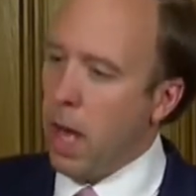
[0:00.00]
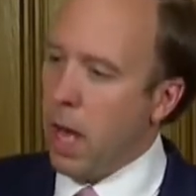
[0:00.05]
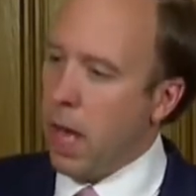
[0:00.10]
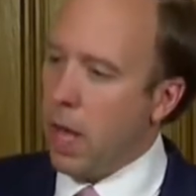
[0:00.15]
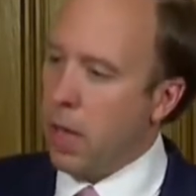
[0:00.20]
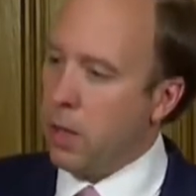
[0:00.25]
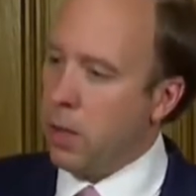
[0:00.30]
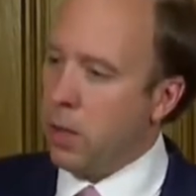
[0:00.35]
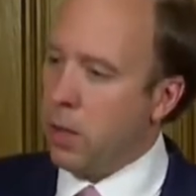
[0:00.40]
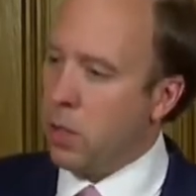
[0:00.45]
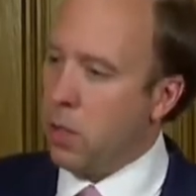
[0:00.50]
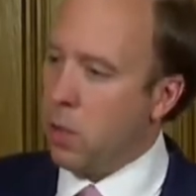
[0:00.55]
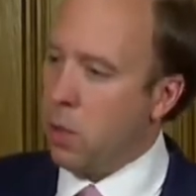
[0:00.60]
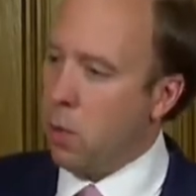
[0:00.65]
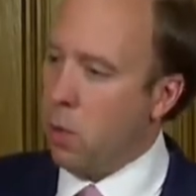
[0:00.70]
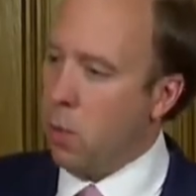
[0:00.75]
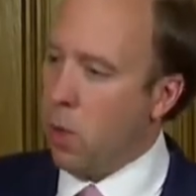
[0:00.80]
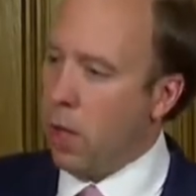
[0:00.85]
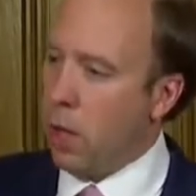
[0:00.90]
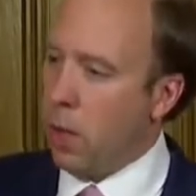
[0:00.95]
and
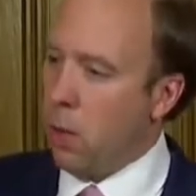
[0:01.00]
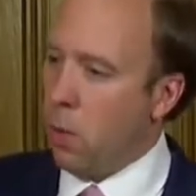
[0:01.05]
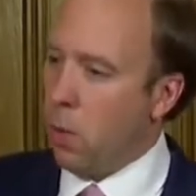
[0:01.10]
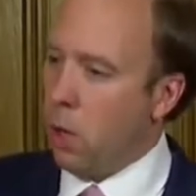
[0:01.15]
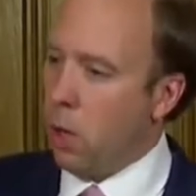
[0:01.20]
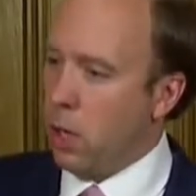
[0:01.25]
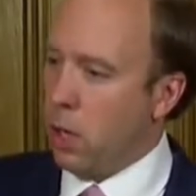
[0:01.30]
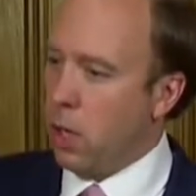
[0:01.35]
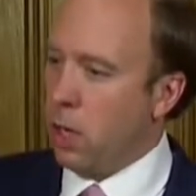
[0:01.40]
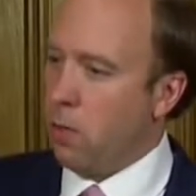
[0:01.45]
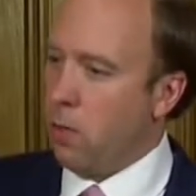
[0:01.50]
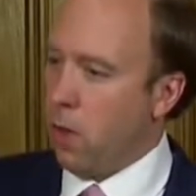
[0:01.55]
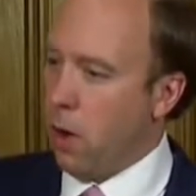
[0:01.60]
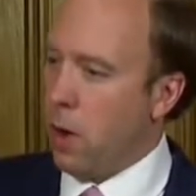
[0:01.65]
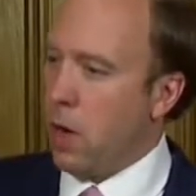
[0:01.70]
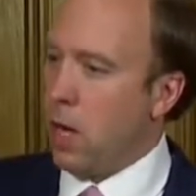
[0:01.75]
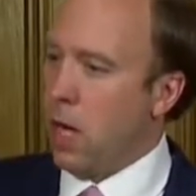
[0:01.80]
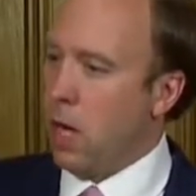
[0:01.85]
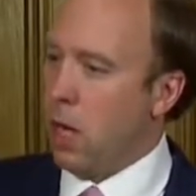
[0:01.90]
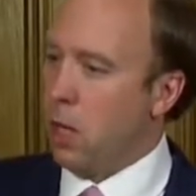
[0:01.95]
we're working
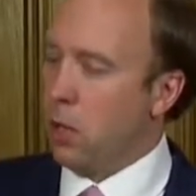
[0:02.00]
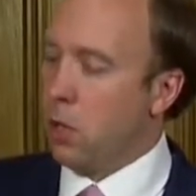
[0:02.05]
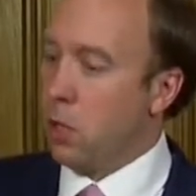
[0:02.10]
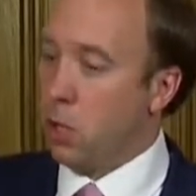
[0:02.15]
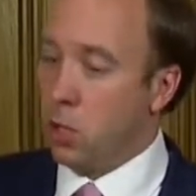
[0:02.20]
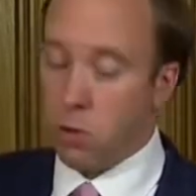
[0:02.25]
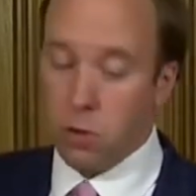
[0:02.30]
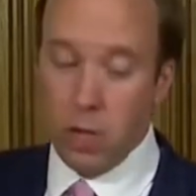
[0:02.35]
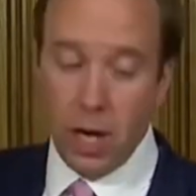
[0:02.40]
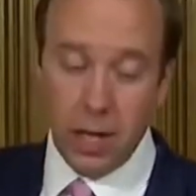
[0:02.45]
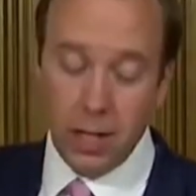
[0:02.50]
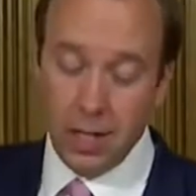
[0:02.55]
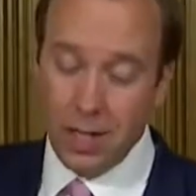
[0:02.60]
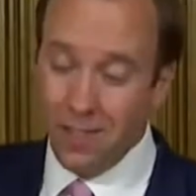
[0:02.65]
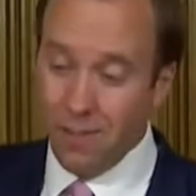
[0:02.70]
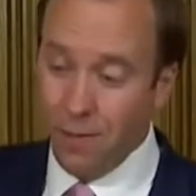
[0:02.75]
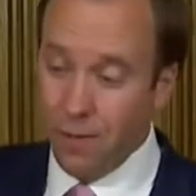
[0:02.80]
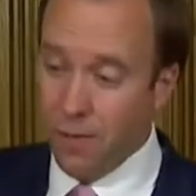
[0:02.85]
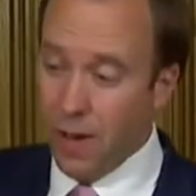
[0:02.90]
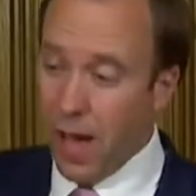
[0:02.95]
very hard to do that.
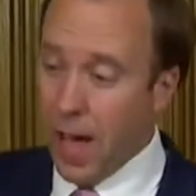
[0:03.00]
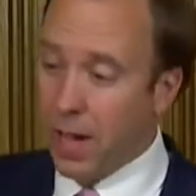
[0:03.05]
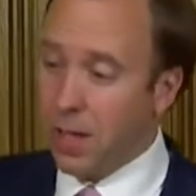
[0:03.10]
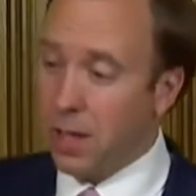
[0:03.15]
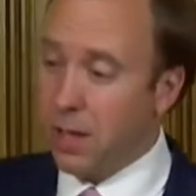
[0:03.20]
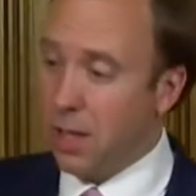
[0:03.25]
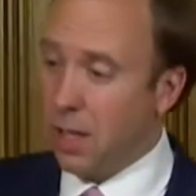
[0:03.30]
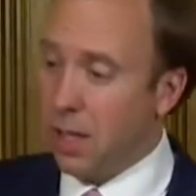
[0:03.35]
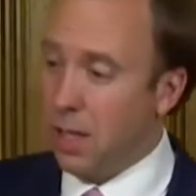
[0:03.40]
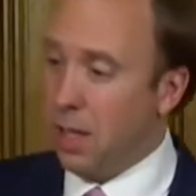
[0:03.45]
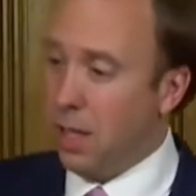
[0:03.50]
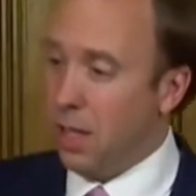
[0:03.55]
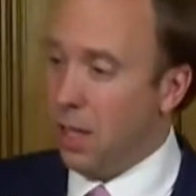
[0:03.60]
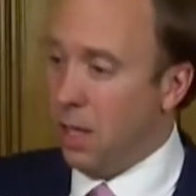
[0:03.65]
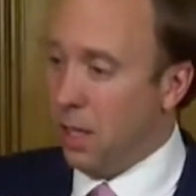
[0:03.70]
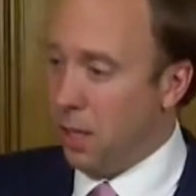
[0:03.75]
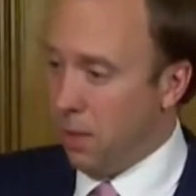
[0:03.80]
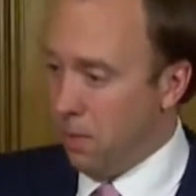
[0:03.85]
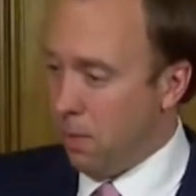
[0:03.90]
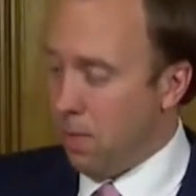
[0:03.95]
And in fact,
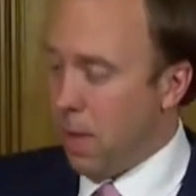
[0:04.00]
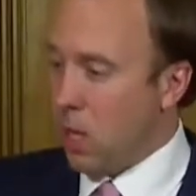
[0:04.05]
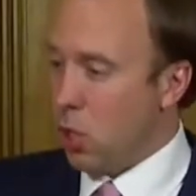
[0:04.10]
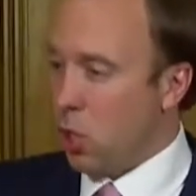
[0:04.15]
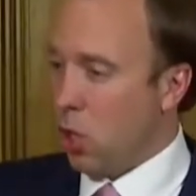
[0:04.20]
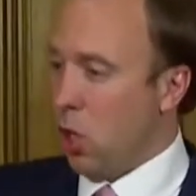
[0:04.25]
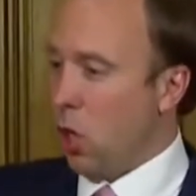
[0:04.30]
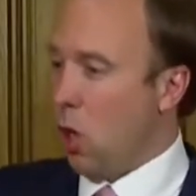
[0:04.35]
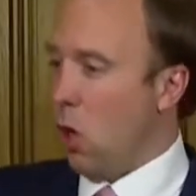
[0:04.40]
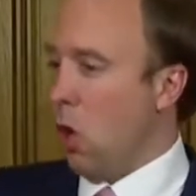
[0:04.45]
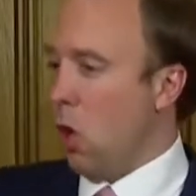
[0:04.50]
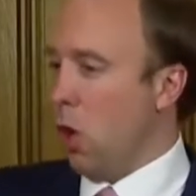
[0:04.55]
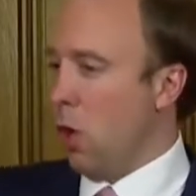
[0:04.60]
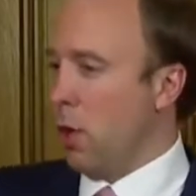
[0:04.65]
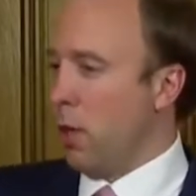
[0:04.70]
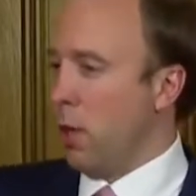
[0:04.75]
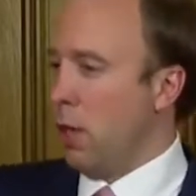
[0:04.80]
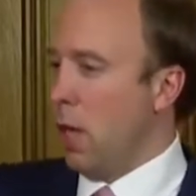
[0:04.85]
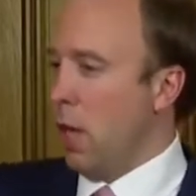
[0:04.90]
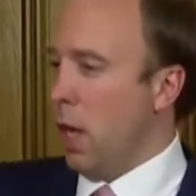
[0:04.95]
the measure
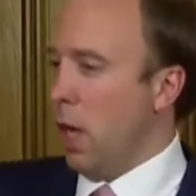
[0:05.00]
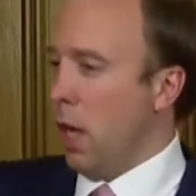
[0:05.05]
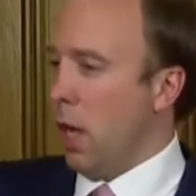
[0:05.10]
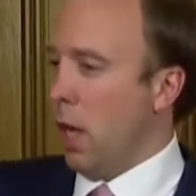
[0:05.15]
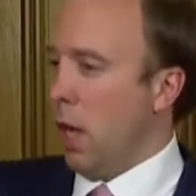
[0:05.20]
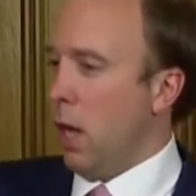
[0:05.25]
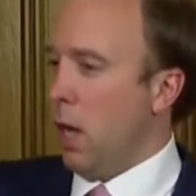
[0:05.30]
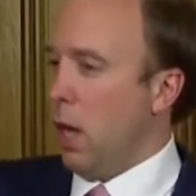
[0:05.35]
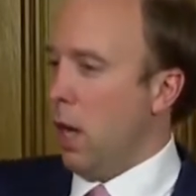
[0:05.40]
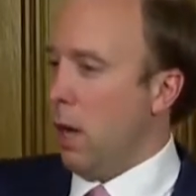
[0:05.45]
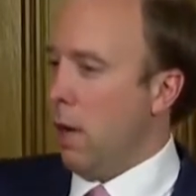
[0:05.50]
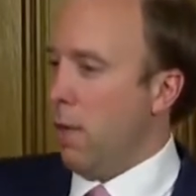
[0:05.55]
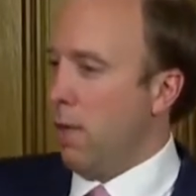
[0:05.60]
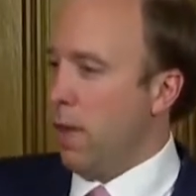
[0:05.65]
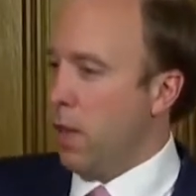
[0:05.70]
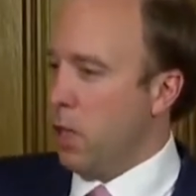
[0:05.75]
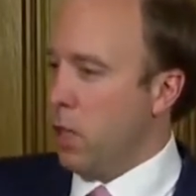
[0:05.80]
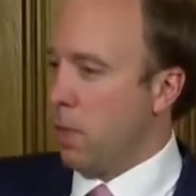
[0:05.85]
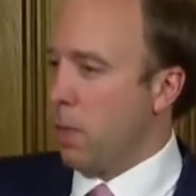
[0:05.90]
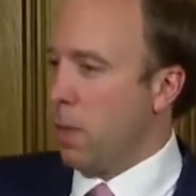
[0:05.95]
on
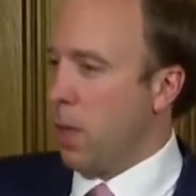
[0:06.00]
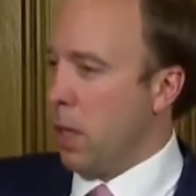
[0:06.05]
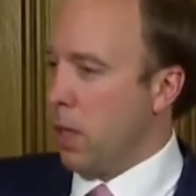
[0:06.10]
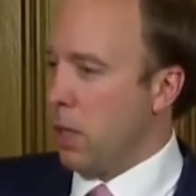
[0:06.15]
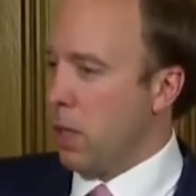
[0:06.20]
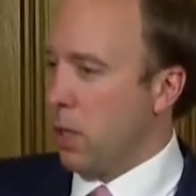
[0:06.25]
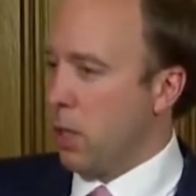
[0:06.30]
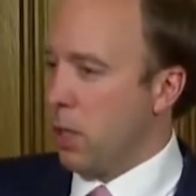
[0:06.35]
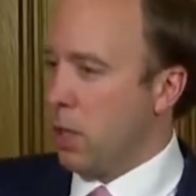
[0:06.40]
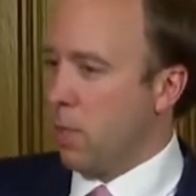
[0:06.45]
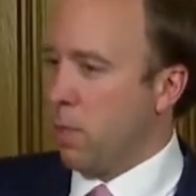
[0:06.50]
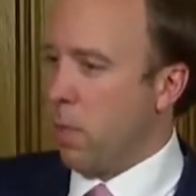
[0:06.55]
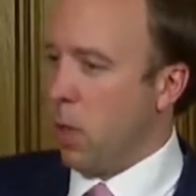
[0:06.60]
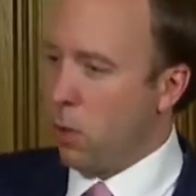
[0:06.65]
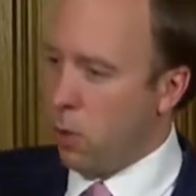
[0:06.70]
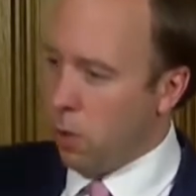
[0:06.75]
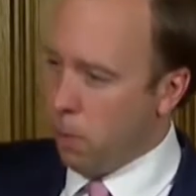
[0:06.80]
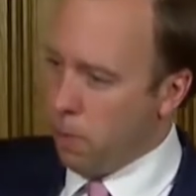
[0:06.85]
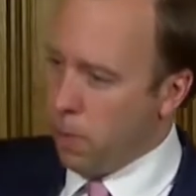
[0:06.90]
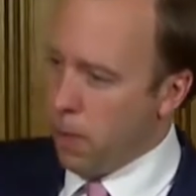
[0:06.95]
face masks,
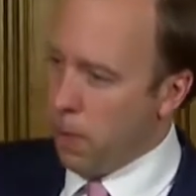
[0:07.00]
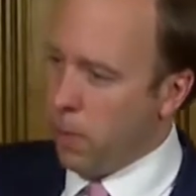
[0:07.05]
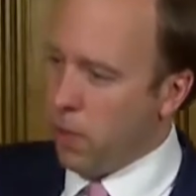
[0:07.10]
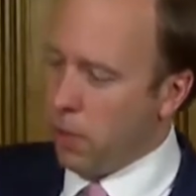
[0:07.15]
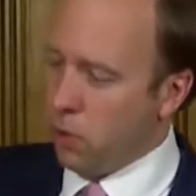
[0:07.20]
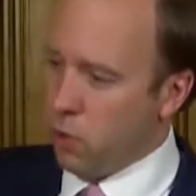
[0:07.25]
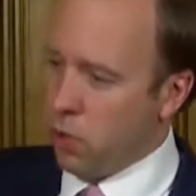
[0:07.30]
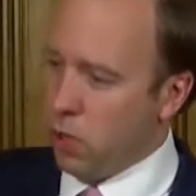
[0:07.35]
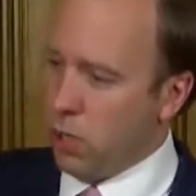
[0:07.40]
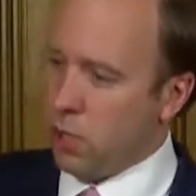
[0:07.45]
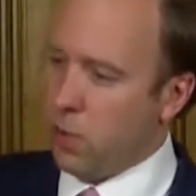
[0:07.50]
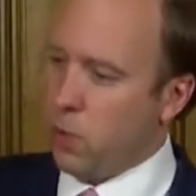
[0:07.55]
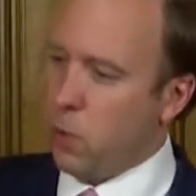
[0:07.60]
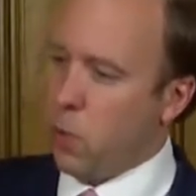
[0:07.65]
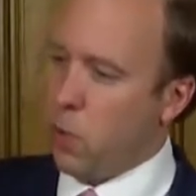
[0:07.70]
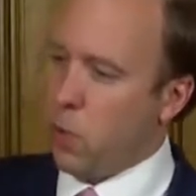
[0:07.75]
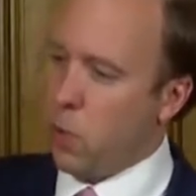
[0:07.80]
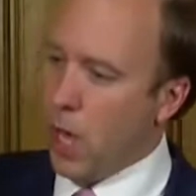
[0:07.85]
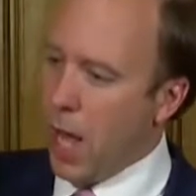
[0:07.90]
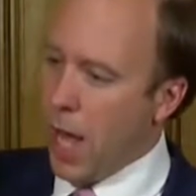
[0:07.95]
both on public
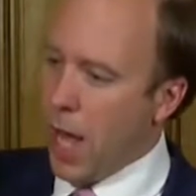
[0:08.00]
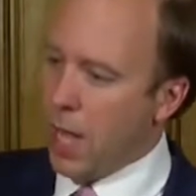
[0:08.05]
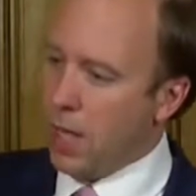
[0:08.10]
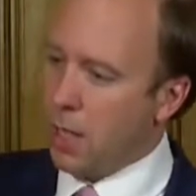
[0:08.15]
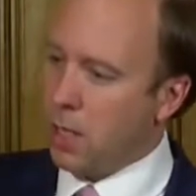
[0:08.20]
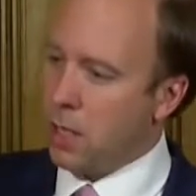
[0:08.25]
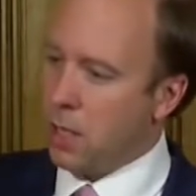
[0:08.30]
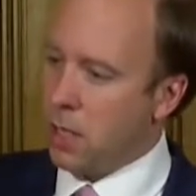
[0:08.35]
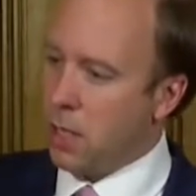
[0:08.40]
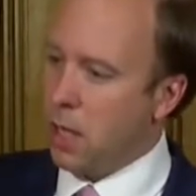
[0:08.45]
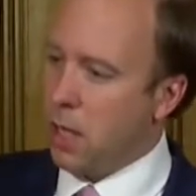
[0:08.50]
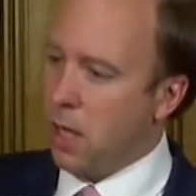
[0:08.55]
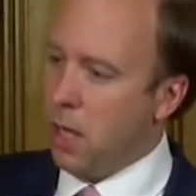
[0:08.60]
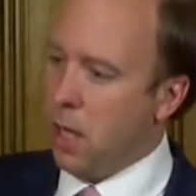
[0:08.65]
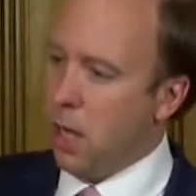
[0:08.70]
transport and